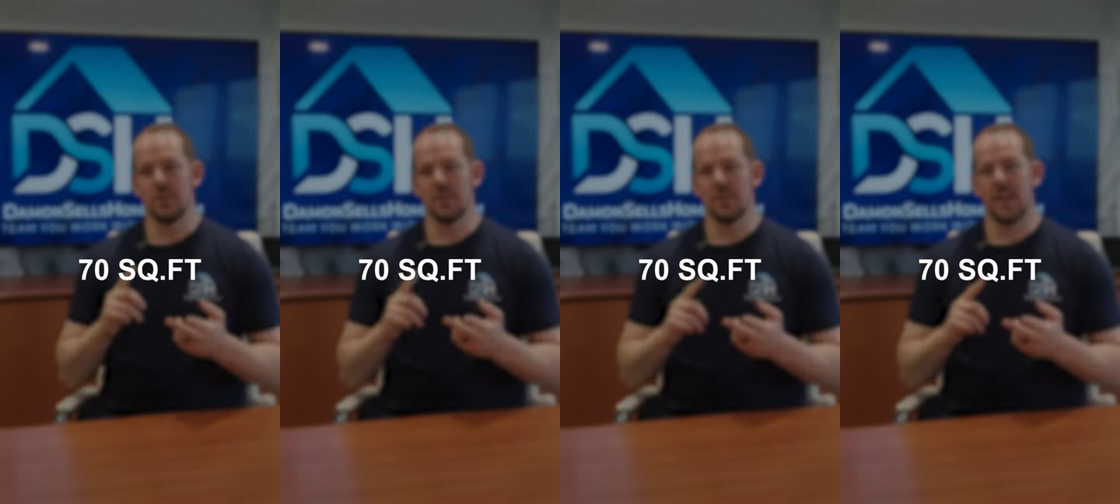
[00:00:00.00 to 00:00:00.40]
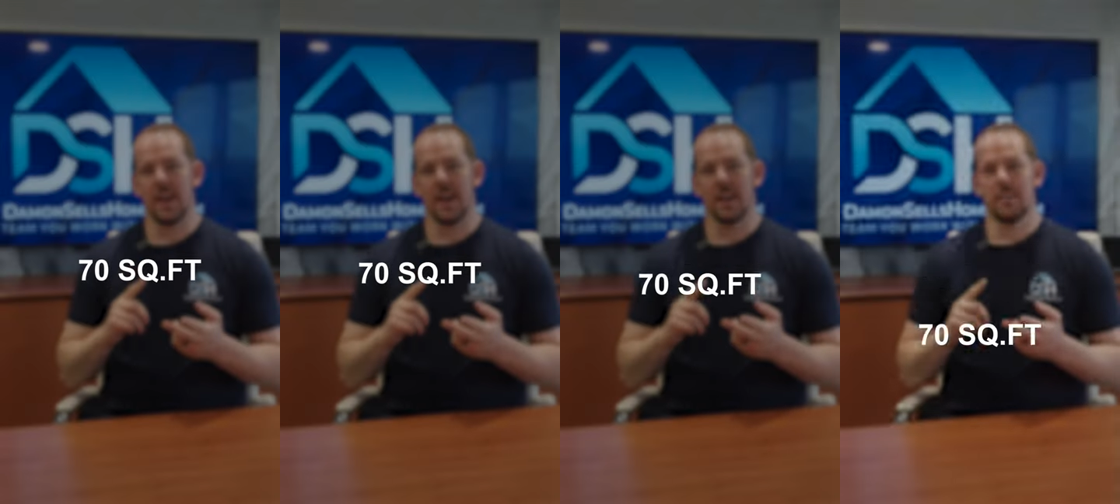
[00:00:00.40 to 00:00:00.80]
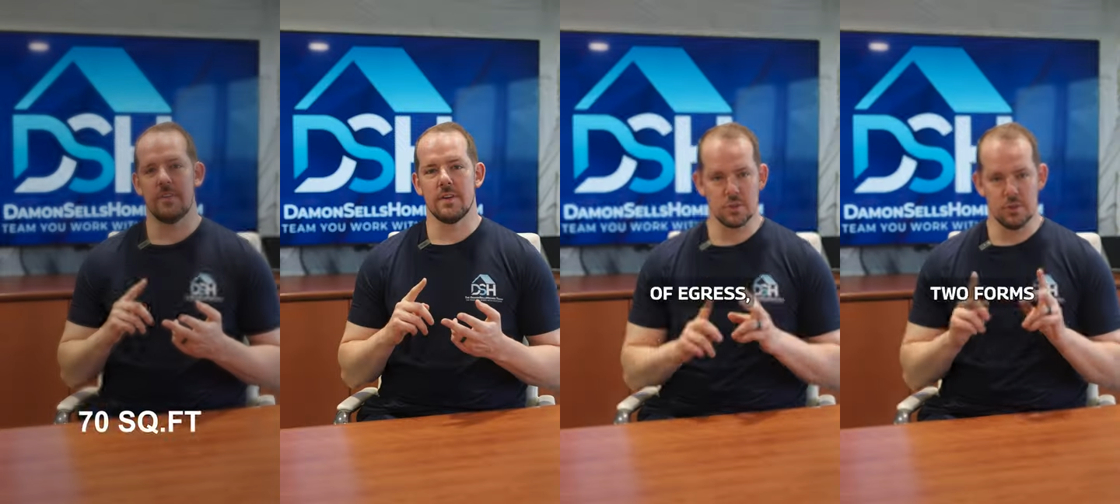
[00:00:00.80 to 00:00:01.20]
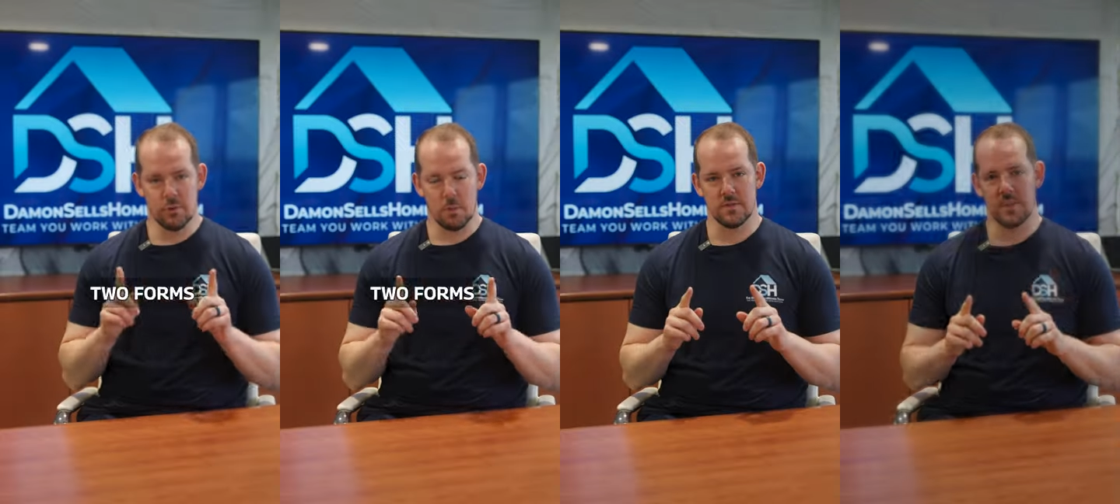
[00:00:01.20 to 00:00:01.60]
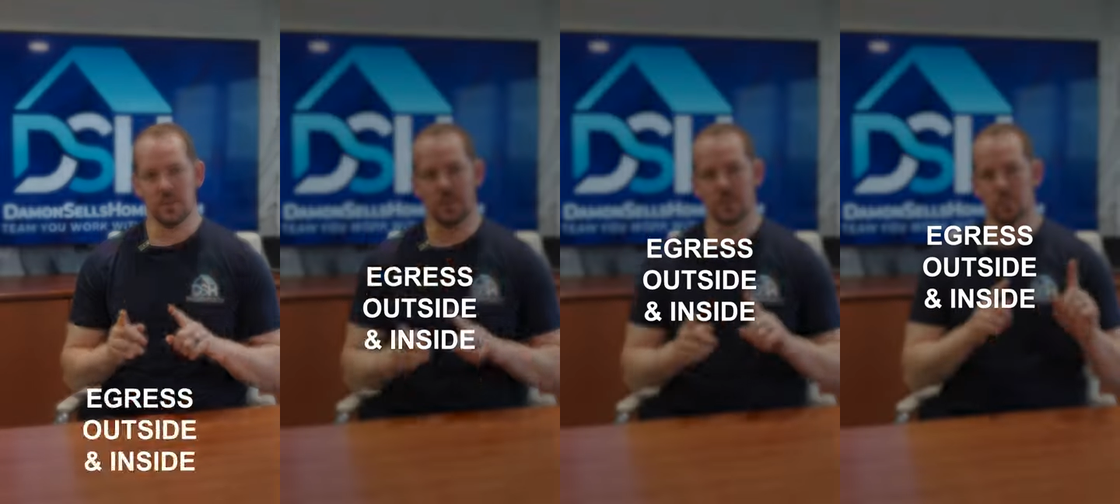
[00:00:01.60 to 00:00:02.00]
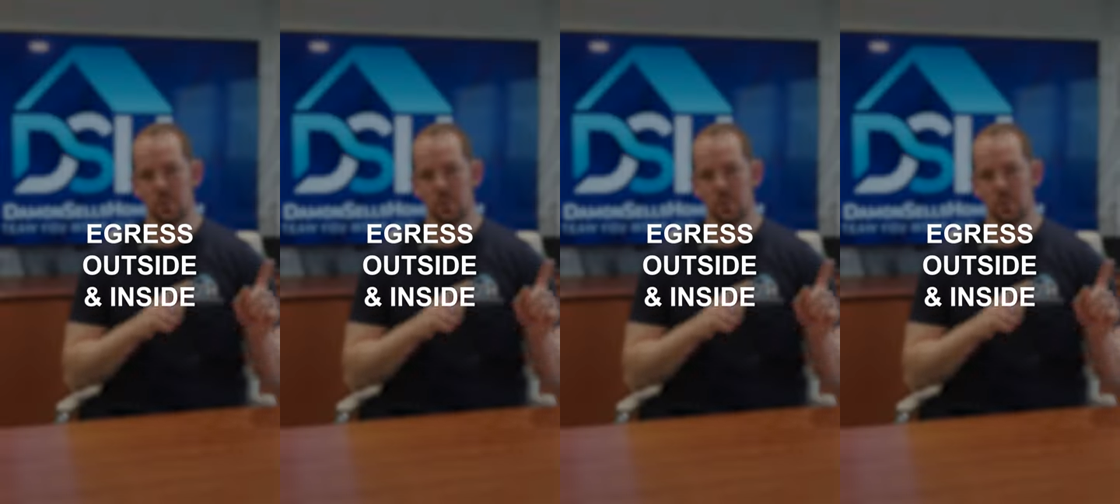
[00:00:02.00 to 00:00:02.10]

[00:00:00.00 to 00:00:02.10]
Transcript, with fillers: You need to have two forms of egress,